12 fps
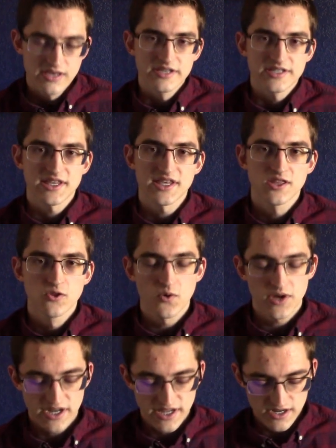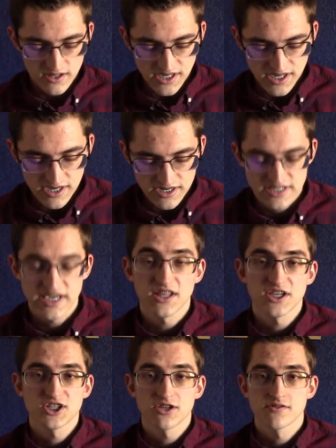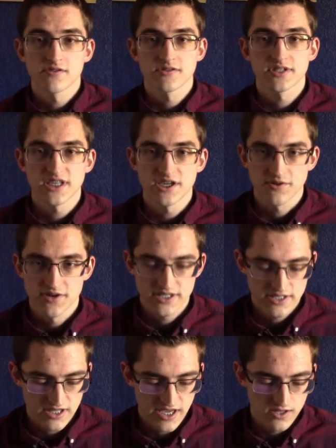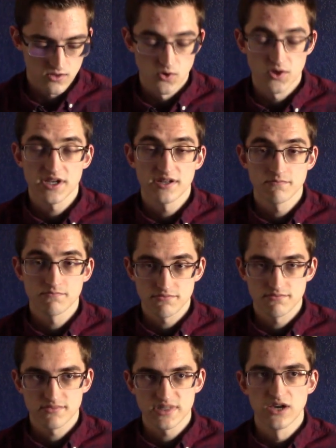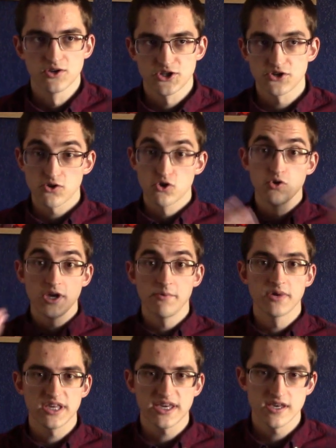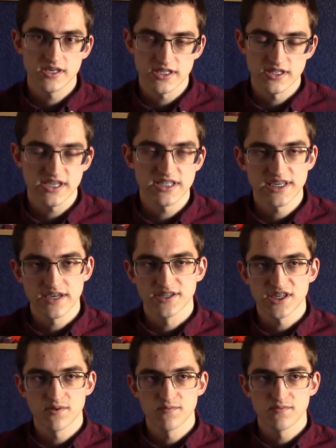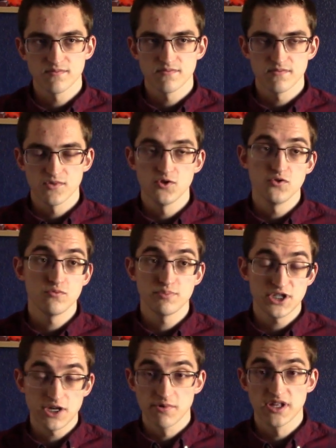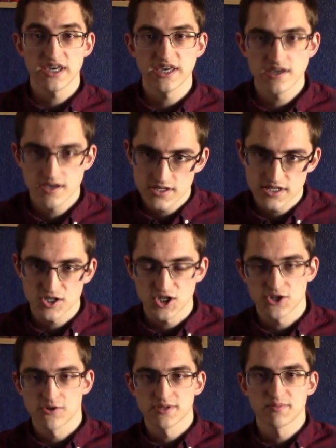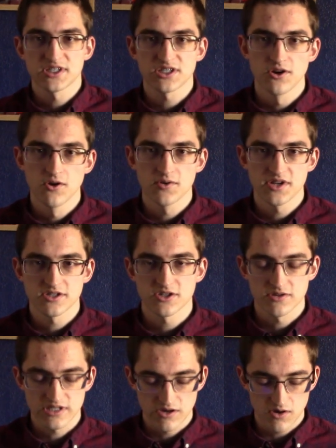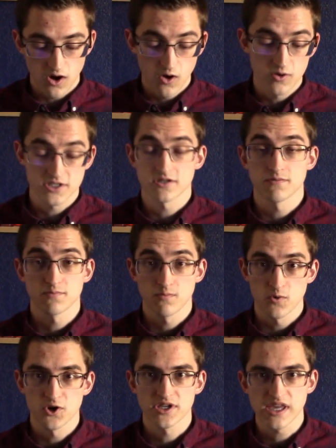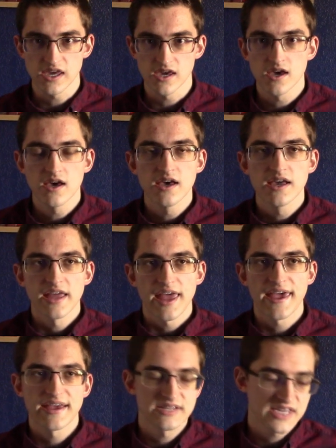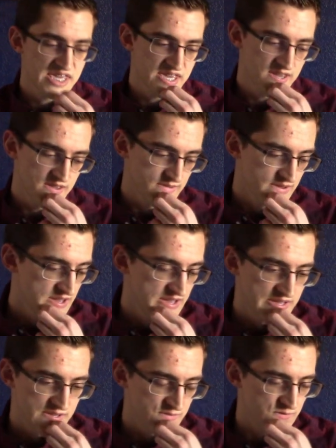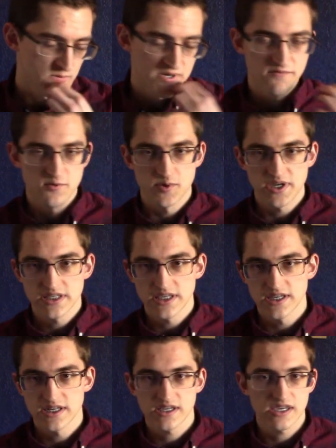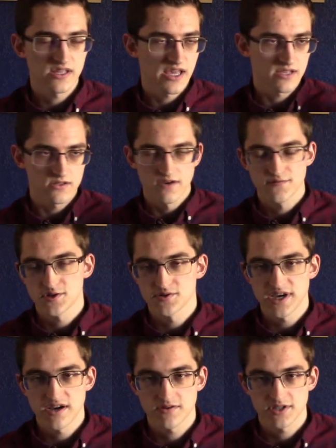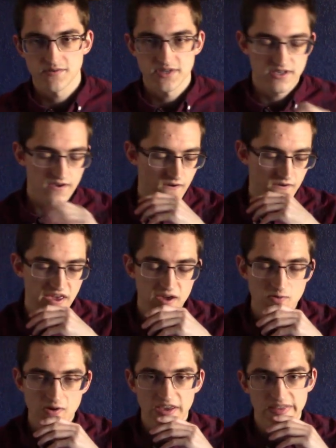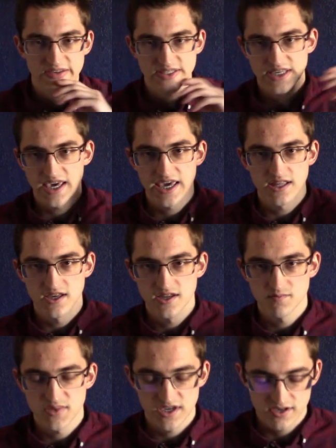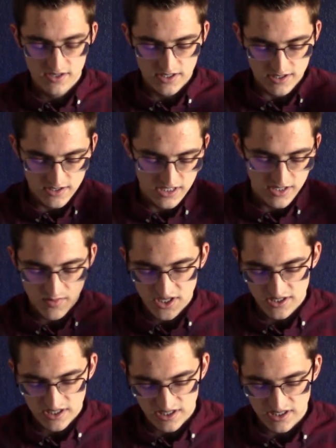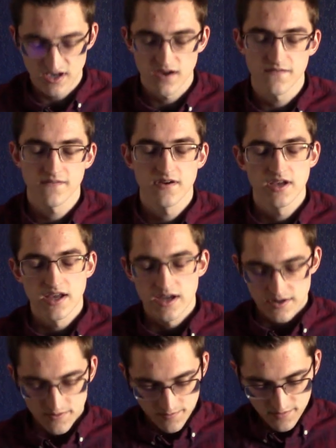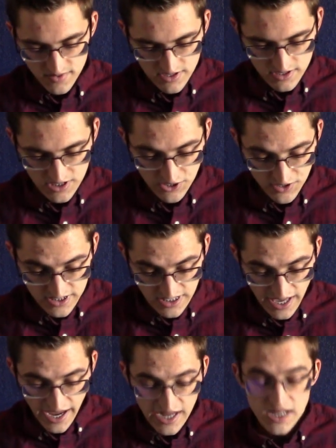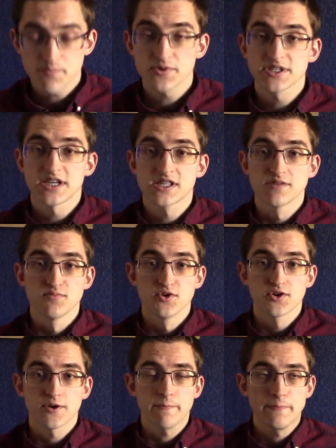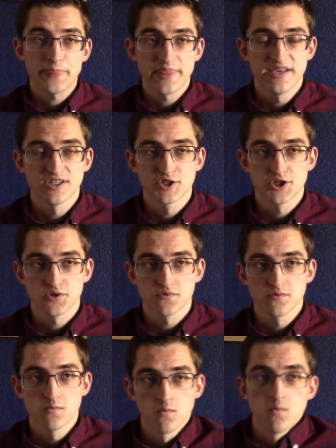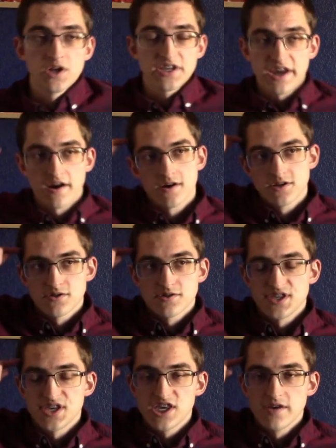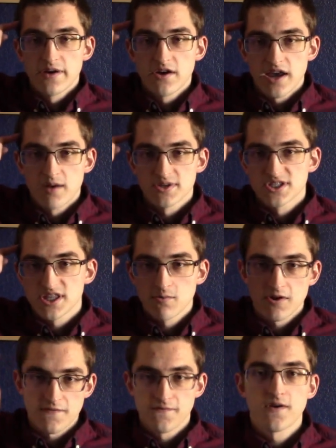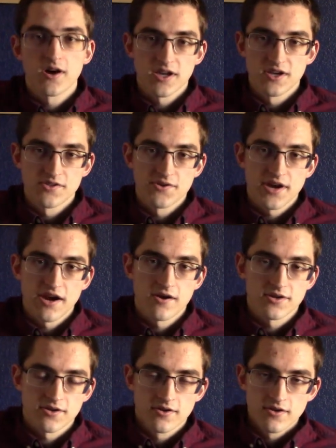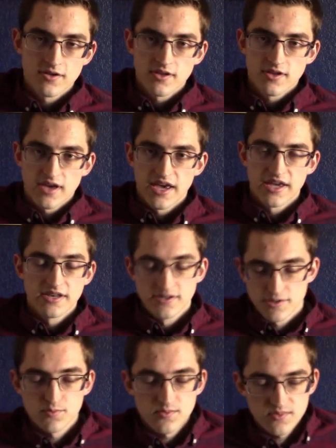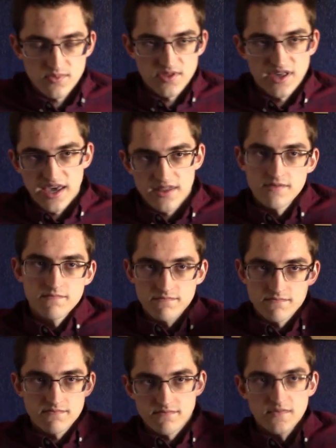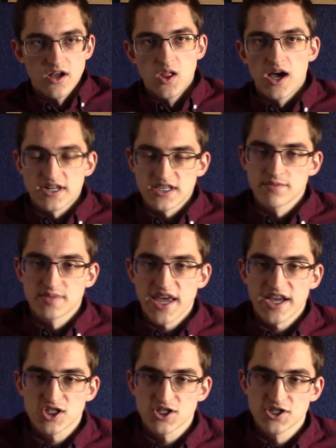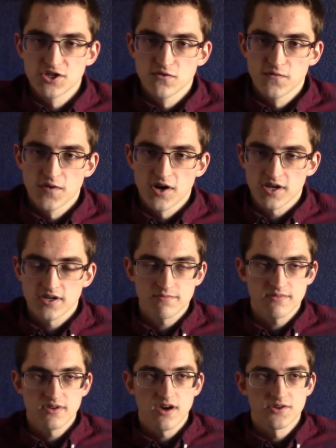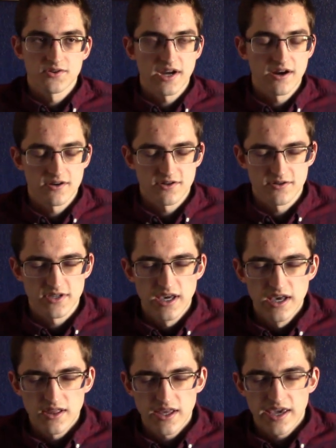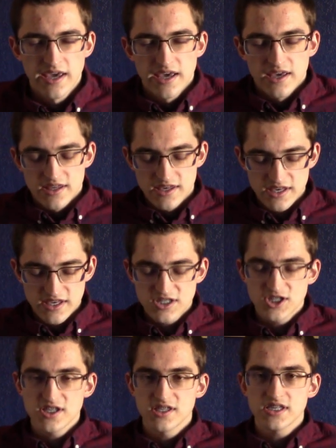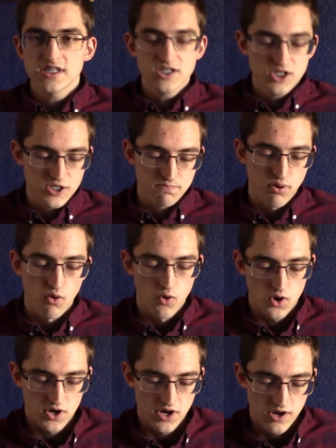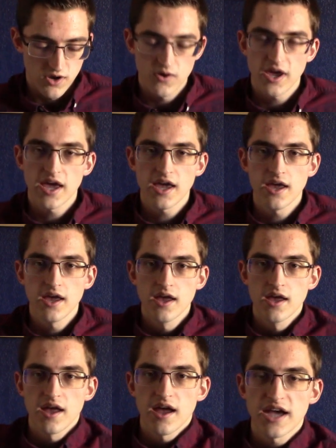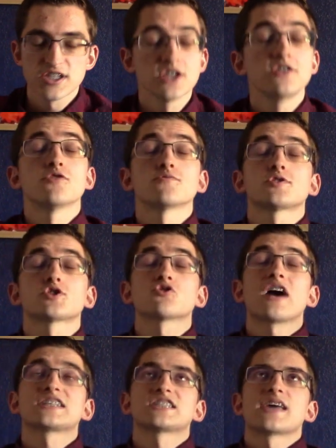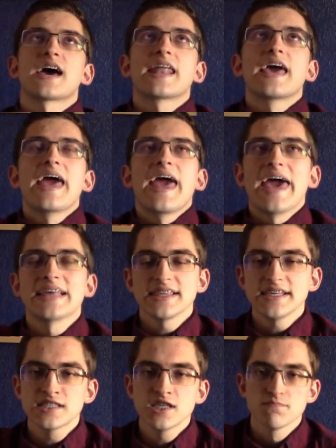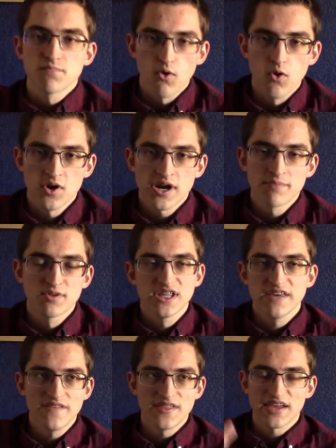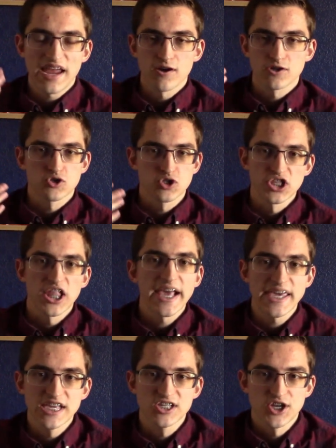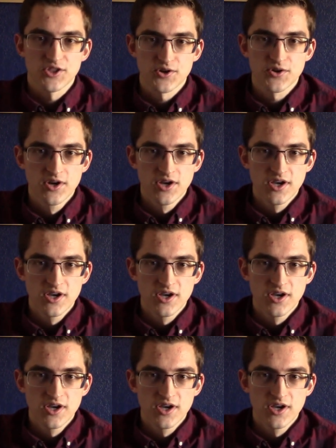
So then Lorcan and Elide tell each other their secrets. Like, Lorcan tells her who he really is, Elide tells him who she really is, and she shows him the stone, and it turns out, oh, it's a word key. And he, for whatever reason, he, like, loves her now, so he's like, okay, we'll get this to Aelin because demons and stuff. Seriously, 80% of the book is just one character thinking about how much they want to fuck another character. And then a lot of times they actually do fuck other characters. Like, this is just porn, okay? Actually, no, scratch that. At least in porn, I believe that the characters like each other.